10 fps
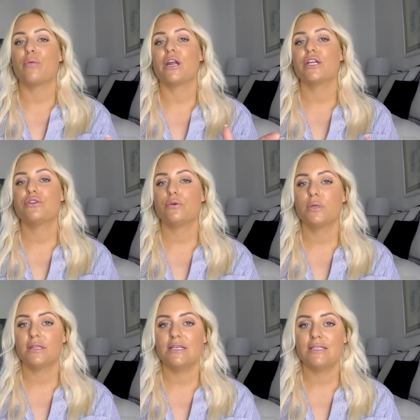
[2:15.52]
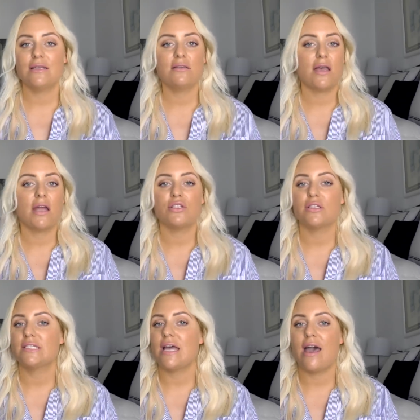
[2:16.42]
And what I do with this is I
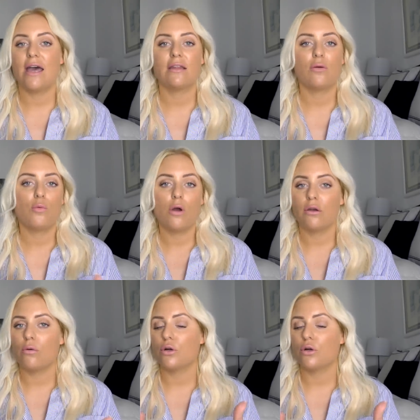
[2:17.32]
just add one